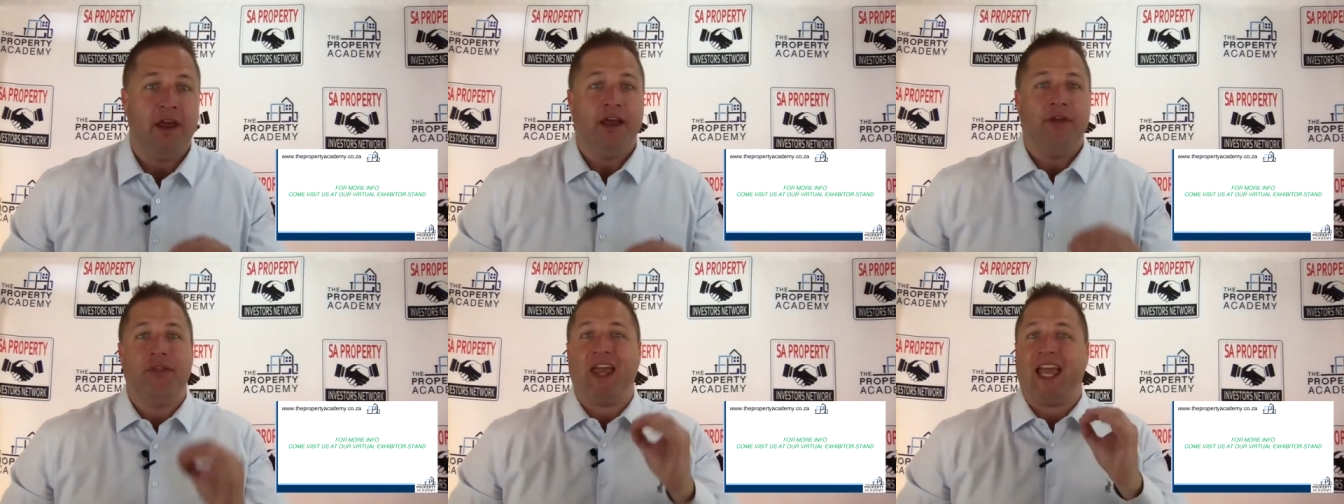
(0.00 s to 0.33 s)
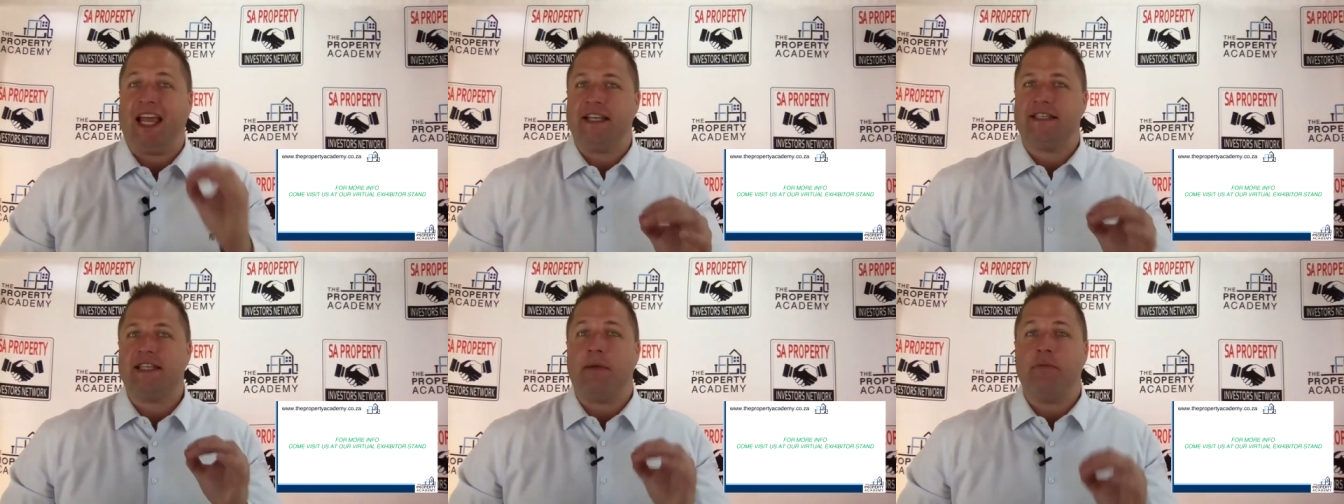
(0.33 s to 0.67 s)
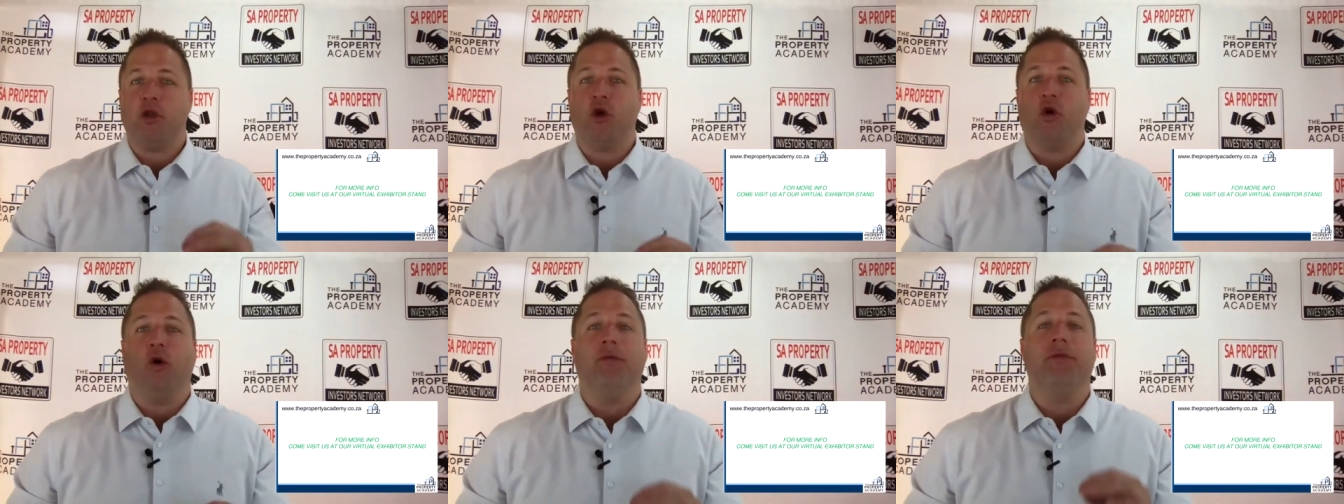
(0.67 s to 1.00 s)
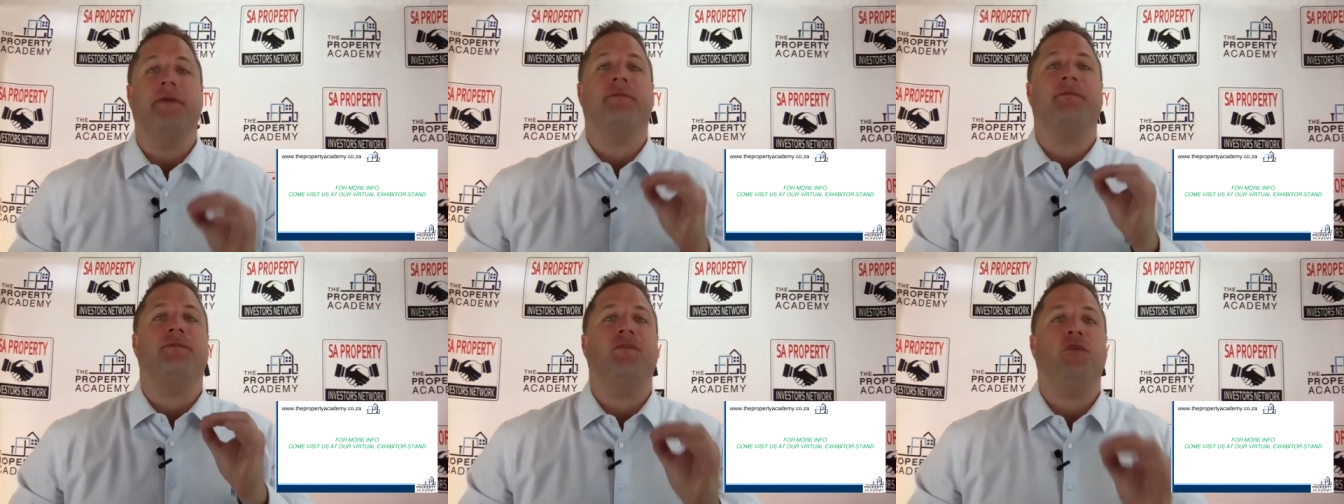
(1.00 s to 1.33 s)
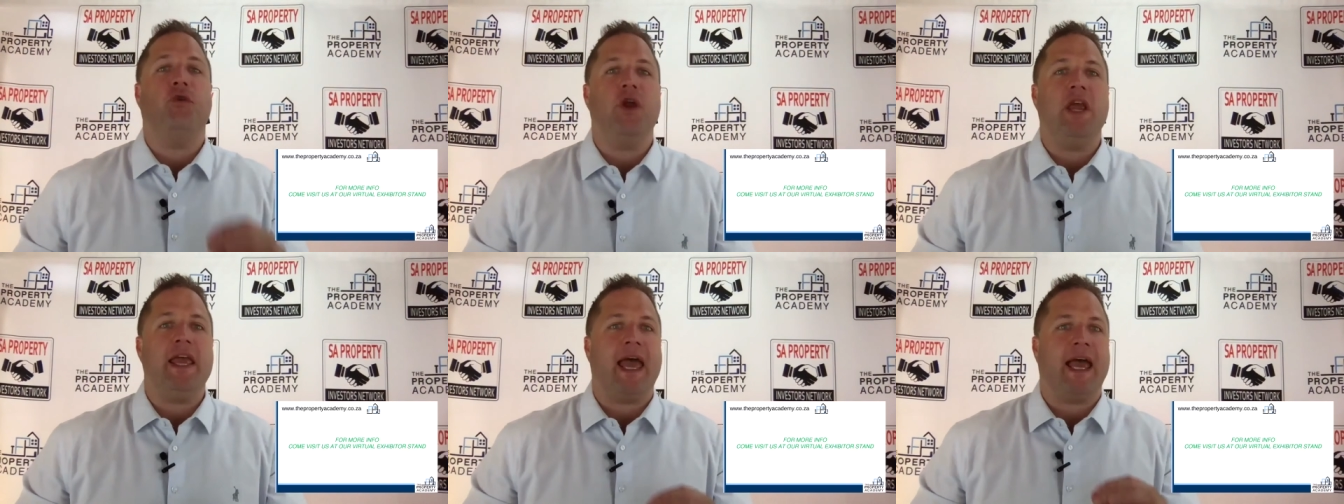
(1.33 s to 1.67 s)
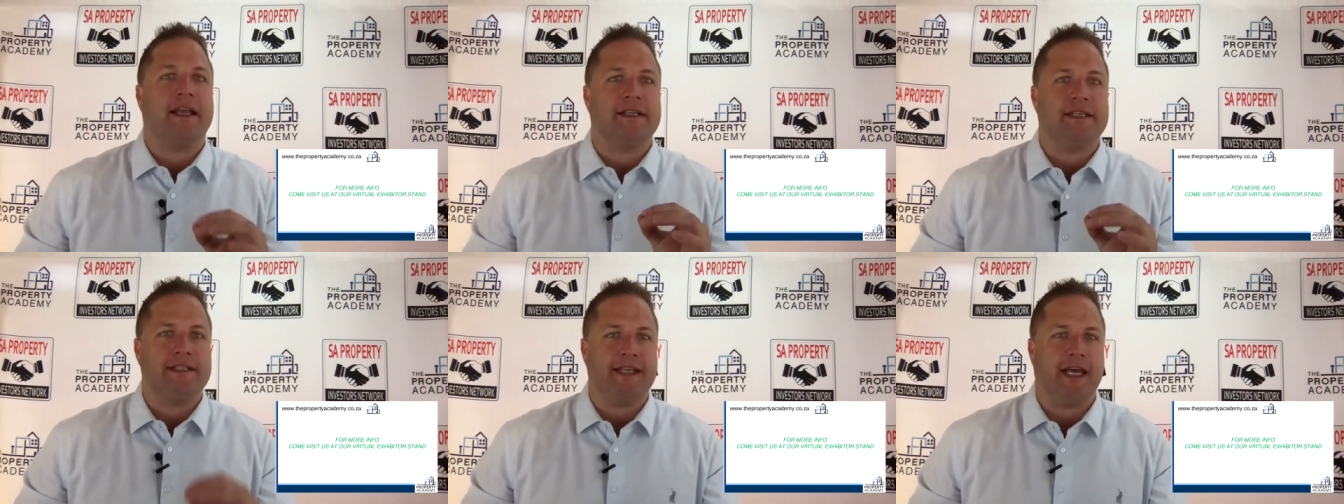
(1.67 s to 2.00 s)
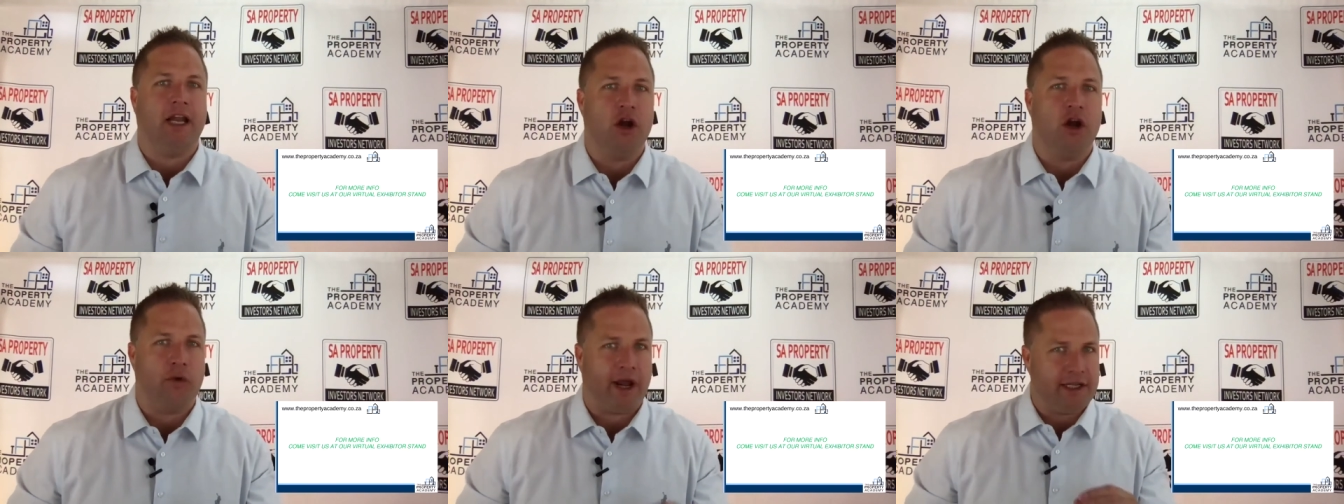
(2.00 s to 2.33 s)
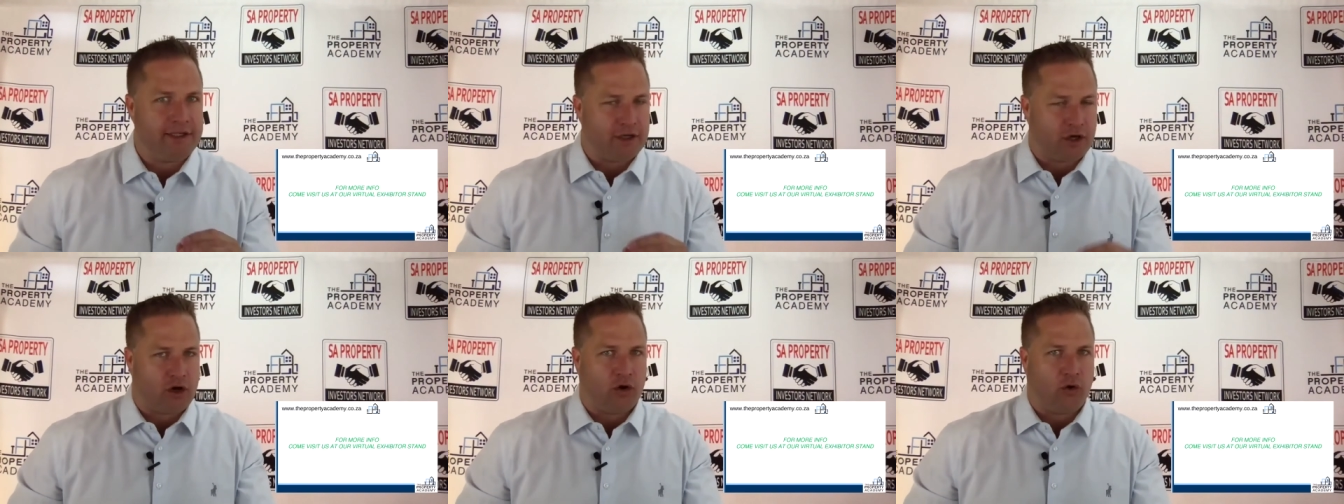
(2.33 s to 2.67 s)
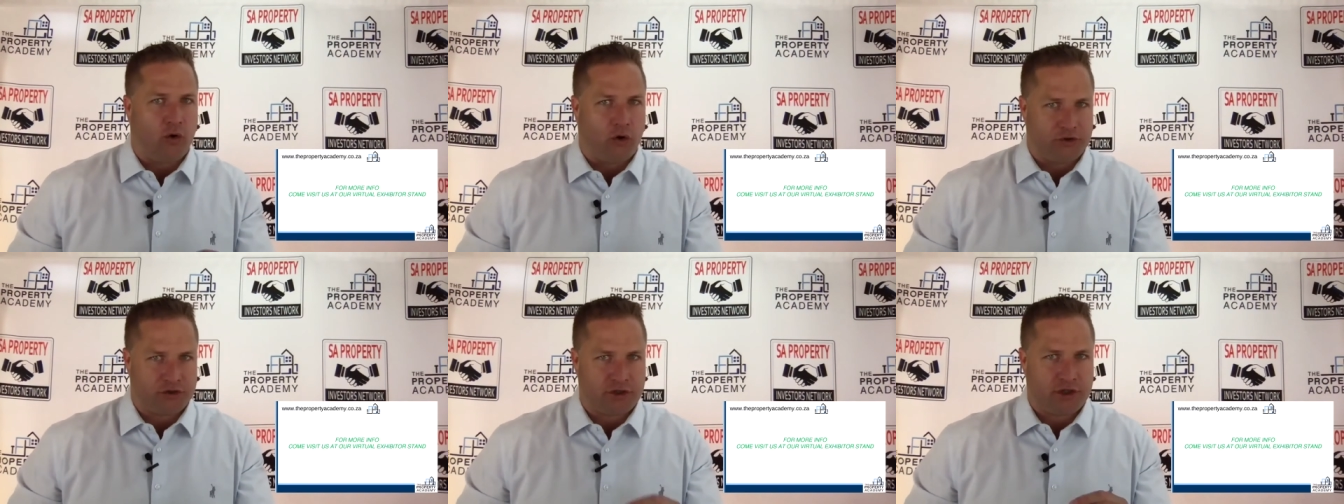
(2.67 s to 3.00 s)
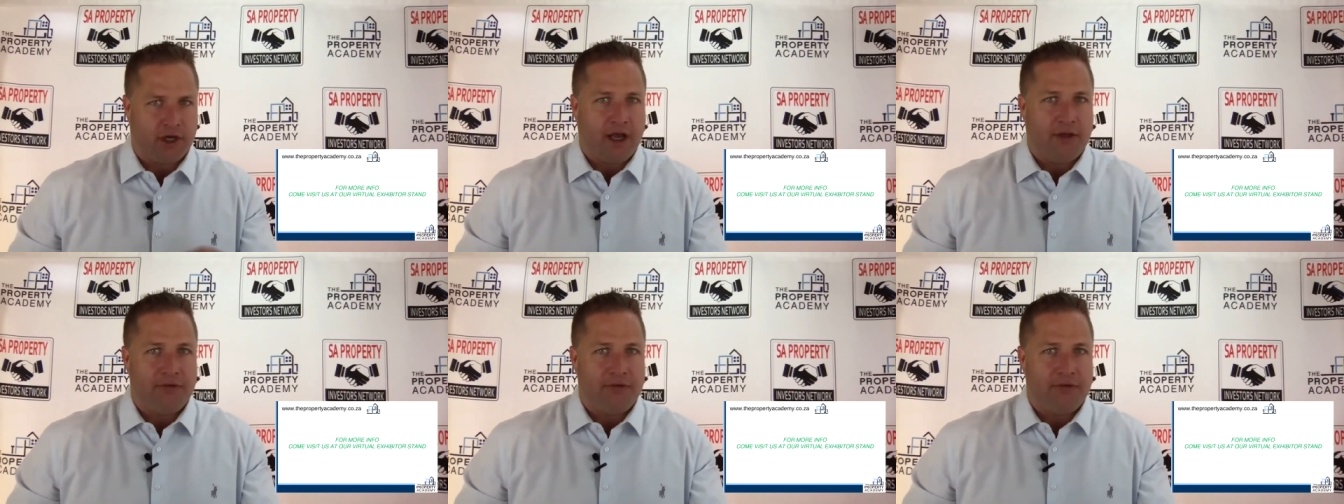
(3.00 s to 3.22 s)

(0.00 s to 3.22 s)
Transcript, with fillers: There is something called the free accelerator course